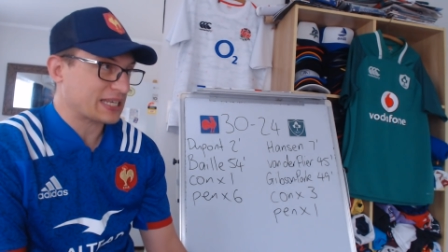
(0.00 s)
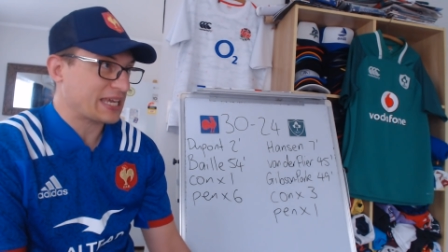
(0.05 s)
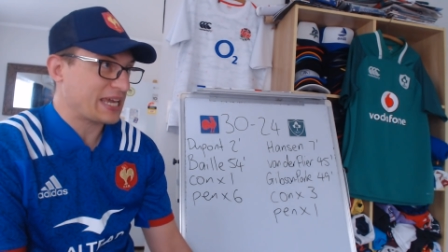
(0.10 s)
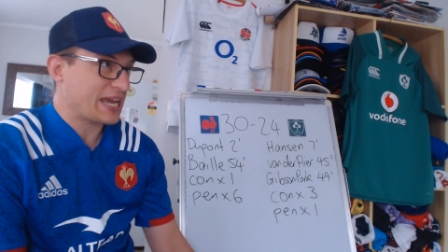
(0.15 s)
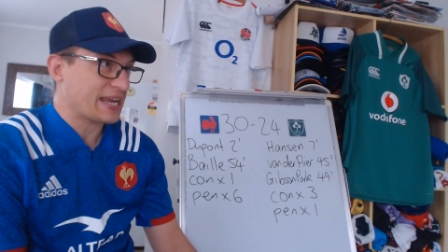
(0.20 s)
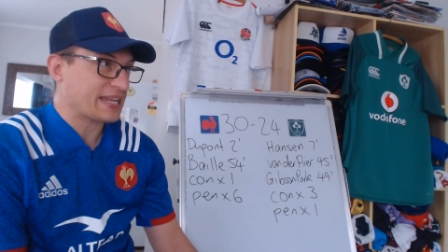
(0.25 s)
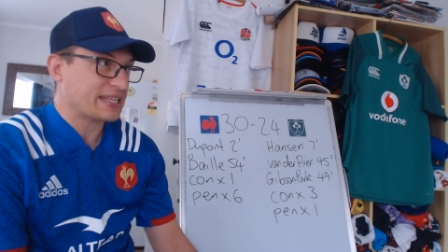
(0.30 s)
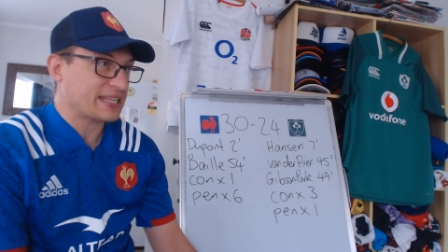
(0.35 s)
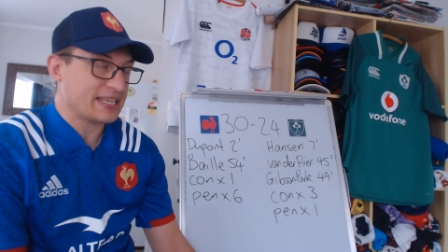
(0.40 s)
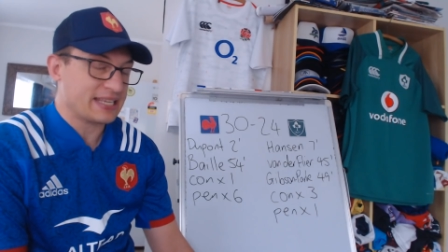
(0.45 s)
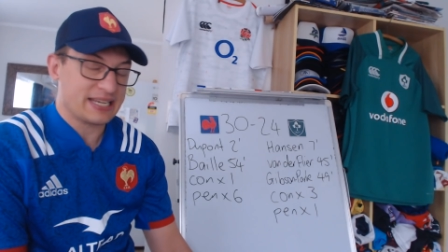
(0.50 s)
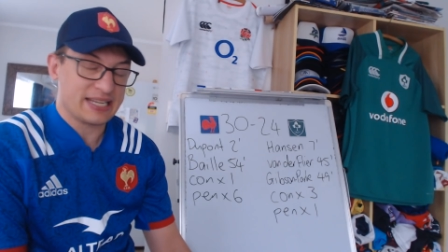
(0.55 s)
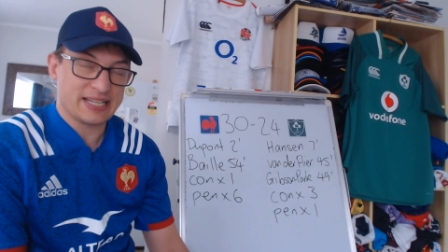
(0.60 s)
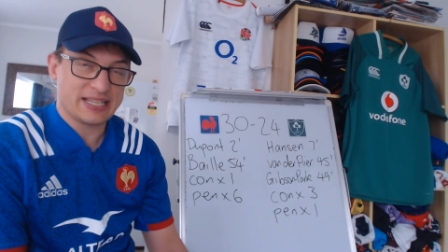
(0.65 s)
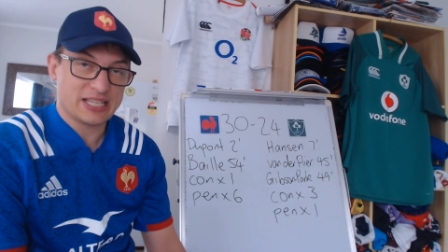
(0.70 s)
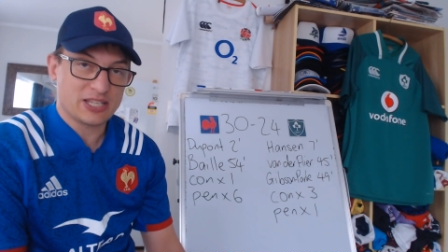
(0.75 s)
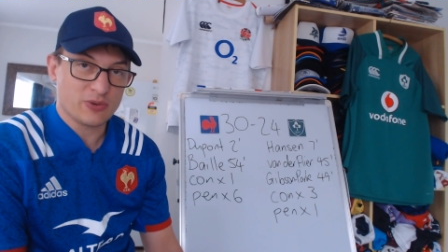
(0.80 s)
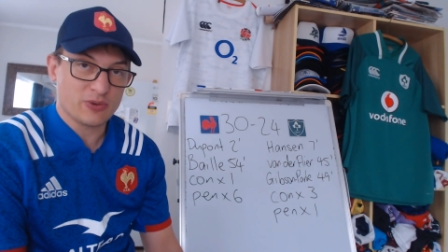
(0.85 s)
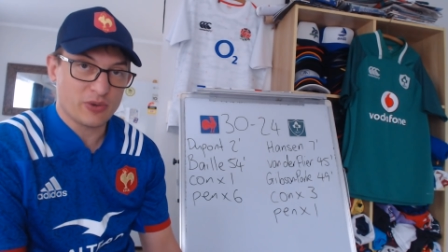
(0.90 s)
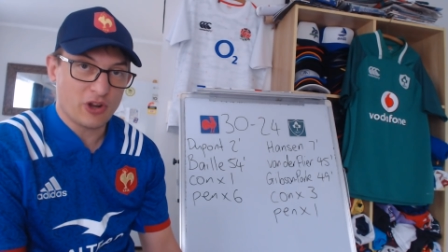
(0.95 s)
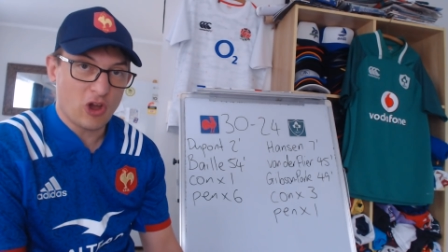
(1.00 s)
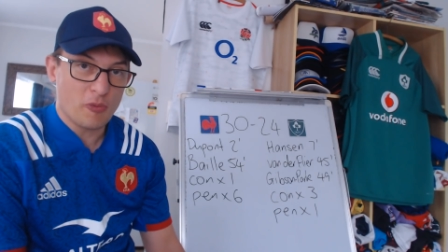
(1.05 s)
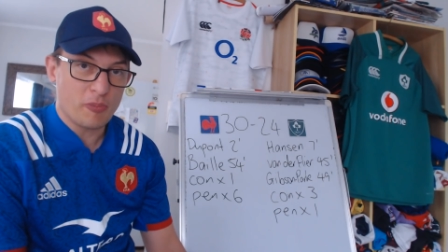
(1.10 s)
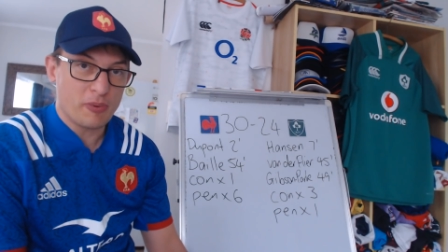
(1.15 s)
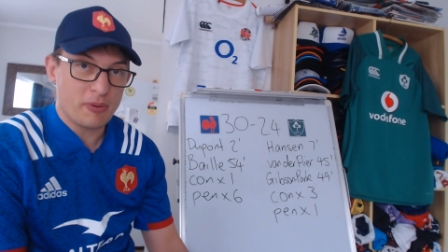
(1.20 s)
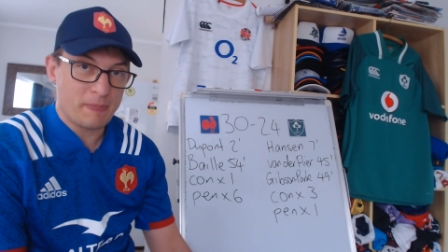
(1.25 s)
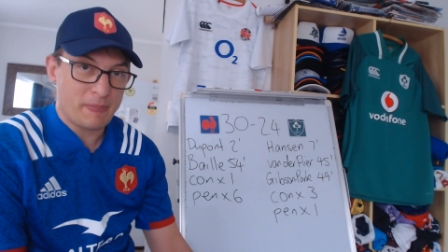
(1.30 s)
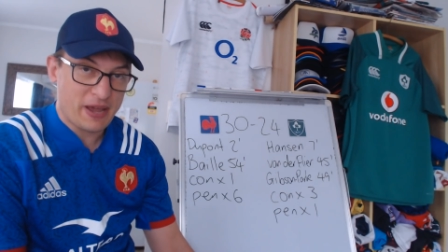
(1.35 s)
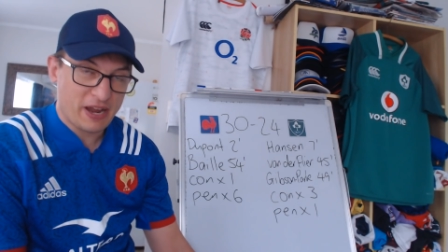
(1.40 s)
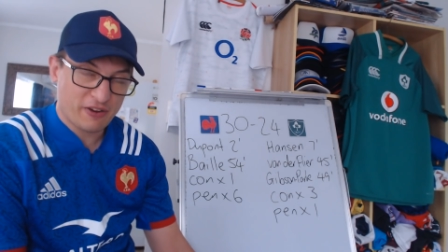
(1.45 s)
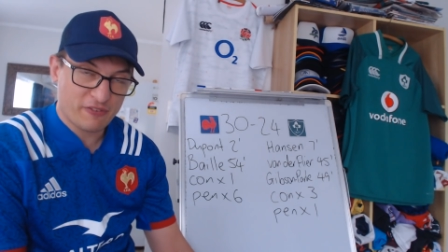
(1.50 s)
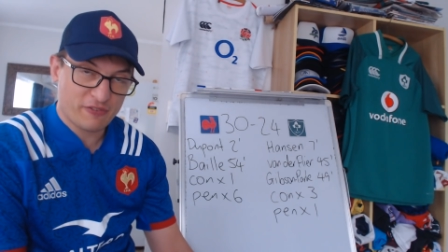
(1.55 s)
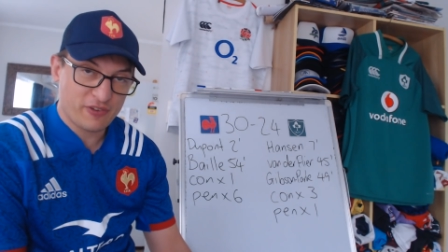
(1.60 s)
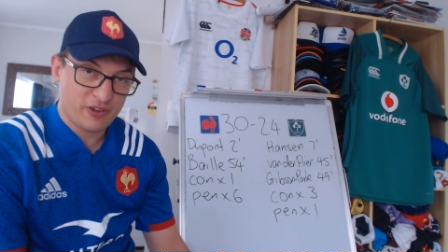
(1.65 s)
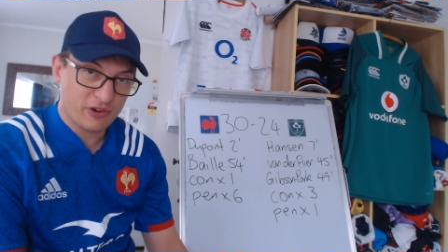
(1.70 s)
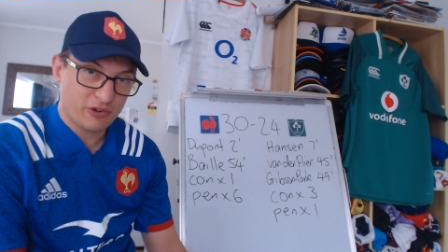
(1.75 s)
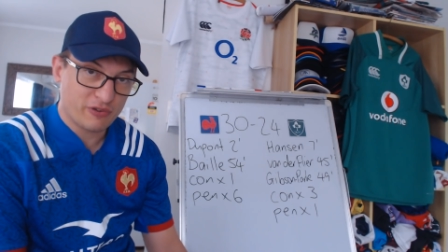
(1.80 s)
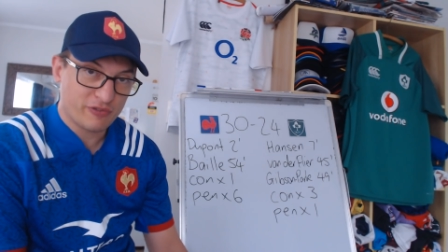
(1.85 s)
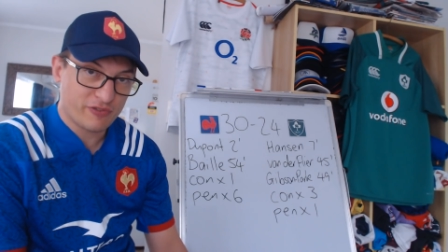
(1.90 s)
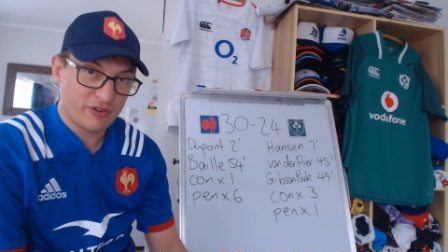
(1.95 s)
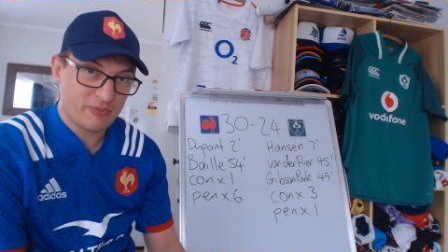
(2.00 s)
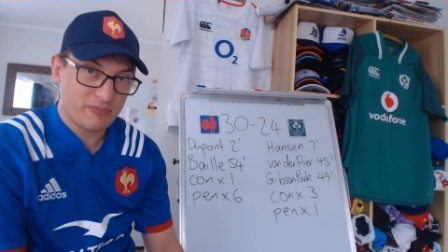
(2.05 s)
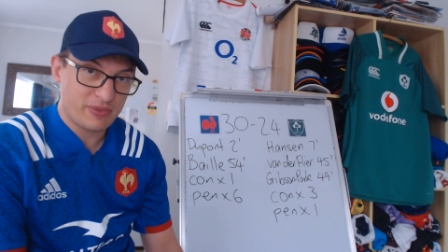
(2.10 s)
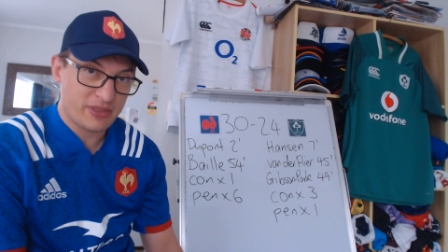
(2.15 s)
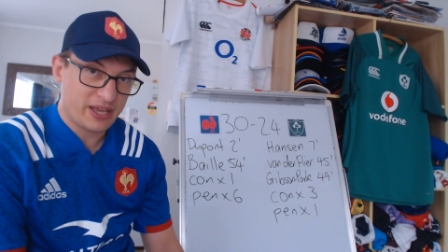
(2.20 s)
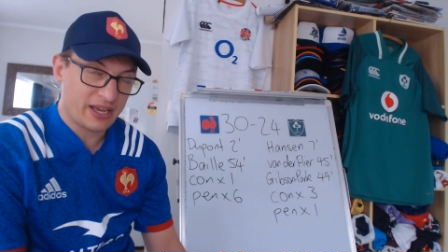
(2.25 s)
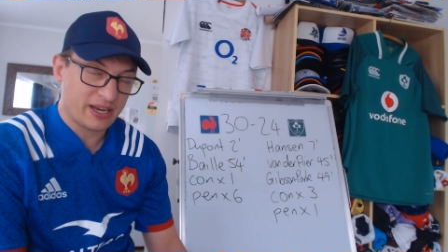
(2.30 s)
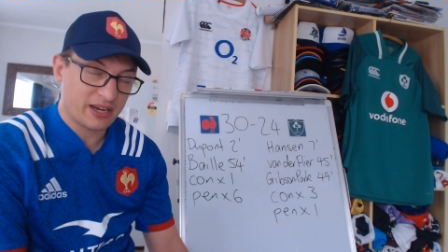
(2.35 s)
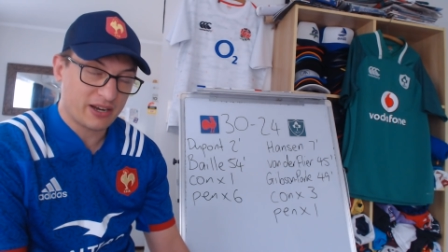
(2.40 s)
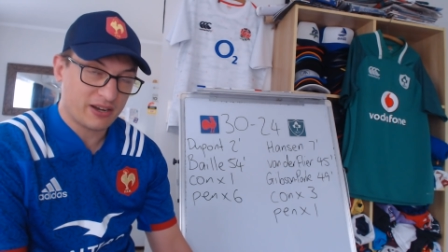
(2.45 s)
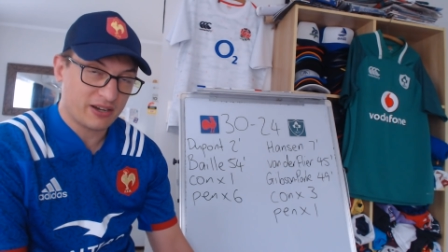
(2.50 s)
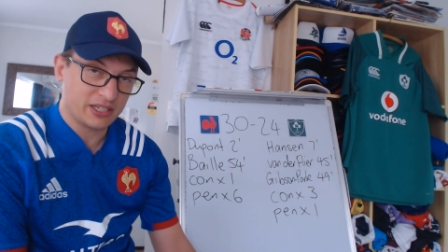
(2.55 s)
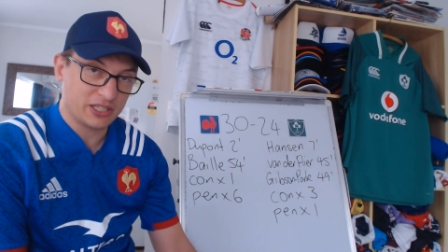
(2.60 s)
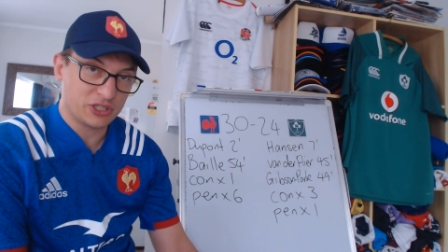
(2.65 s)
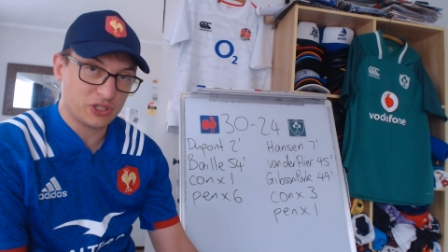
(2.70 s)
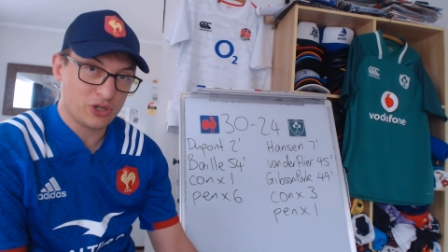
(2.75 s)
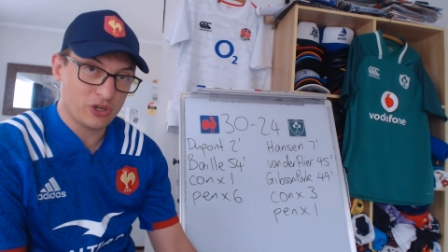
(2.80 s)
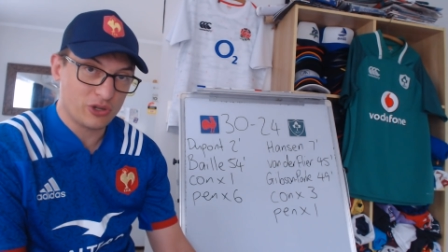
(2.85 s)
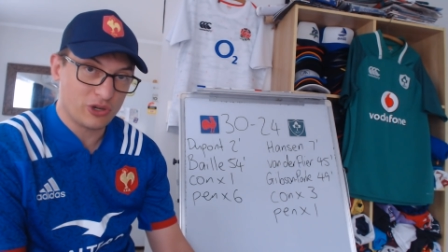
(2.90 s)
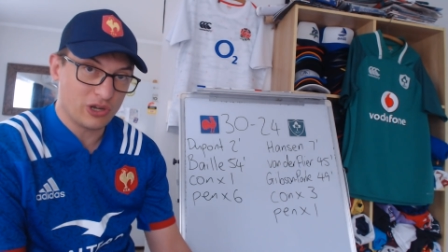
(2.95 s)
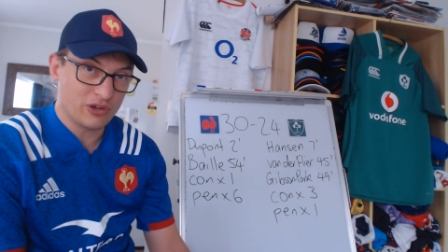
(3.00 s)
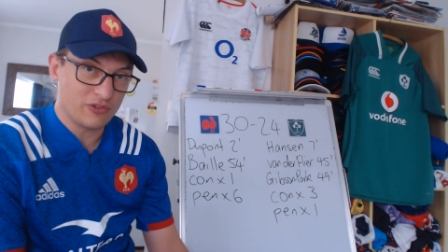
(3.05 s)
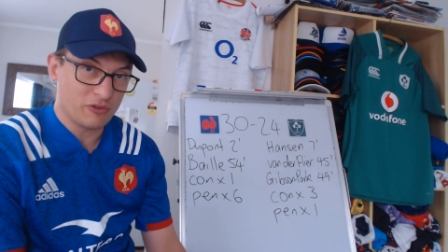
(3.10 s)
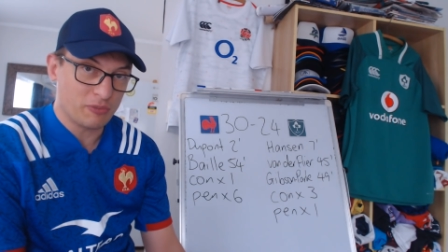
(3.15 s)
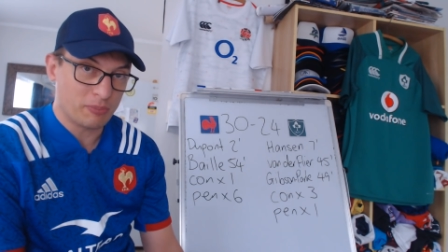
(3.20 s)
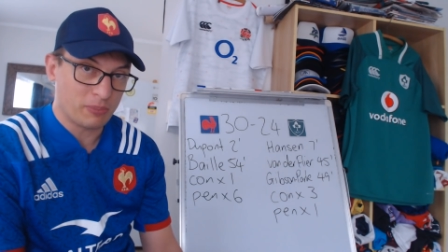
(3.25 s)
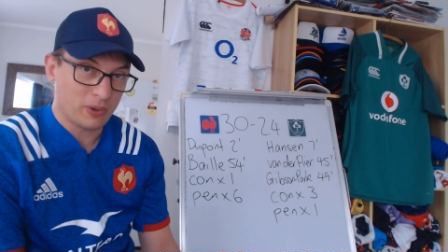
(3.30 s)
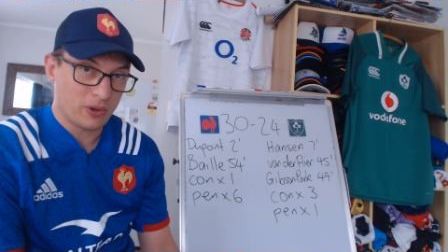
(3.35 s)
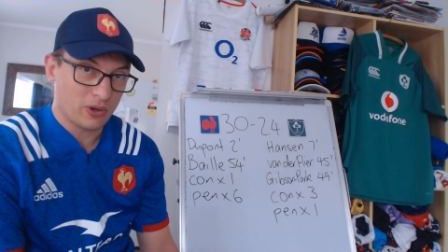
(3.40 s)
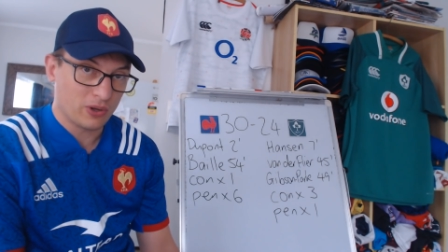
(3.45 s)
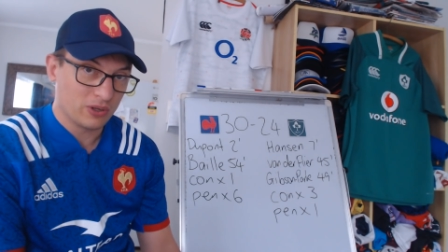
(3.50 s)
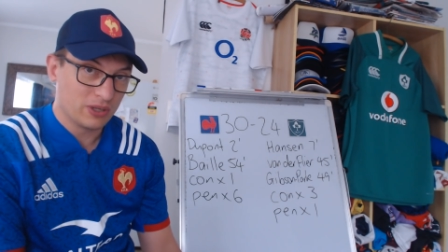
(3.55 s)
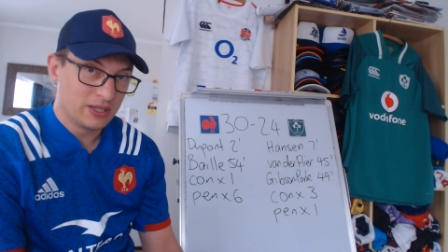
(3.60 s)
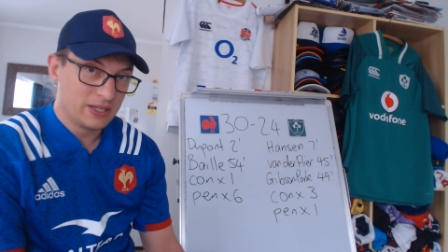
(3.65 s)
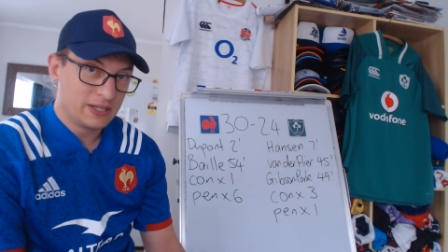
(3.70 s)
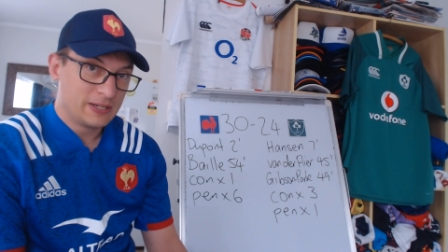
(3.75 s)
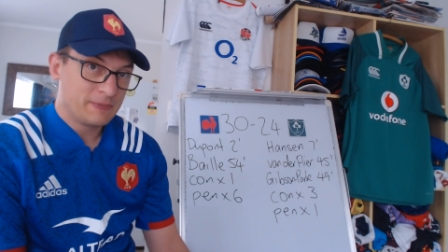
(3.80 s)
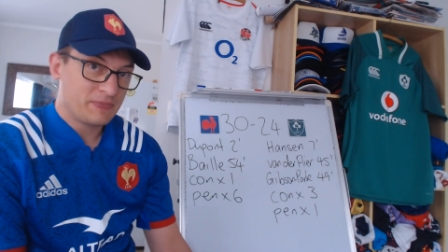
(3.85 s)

kicked it into an open backfield from that kind of turnover ball,